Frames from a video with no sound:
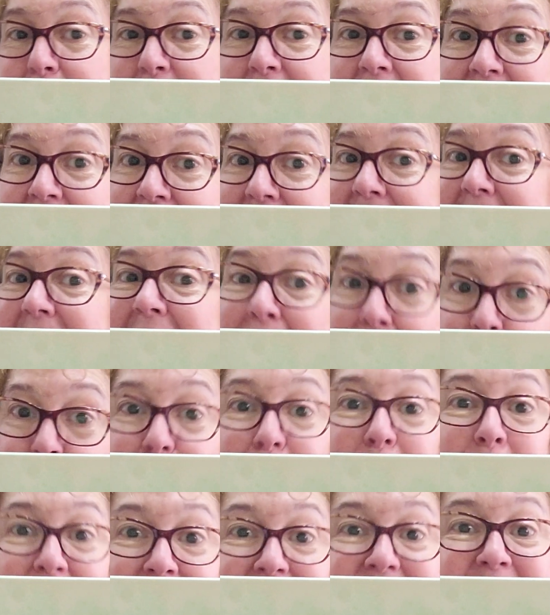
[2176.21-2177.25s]
and it
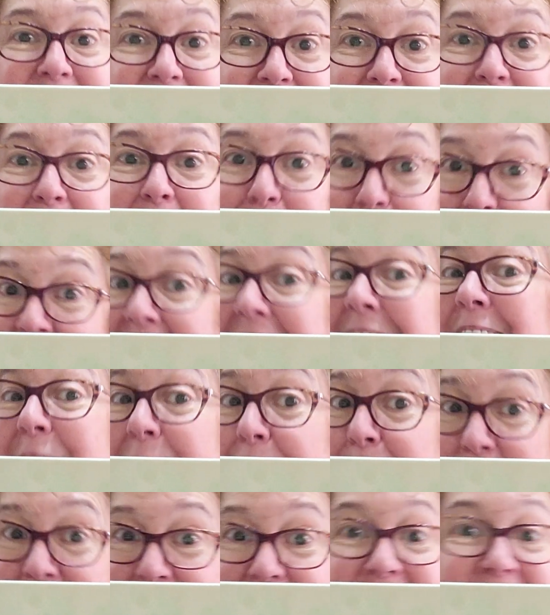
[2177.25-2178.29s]
basically made
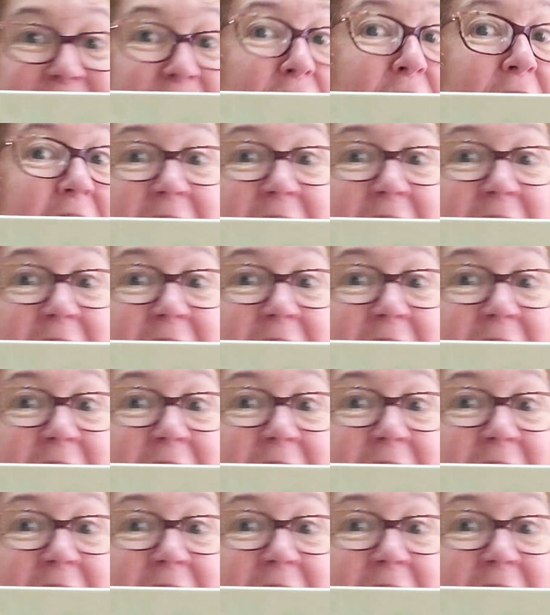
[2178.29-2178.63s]
them decide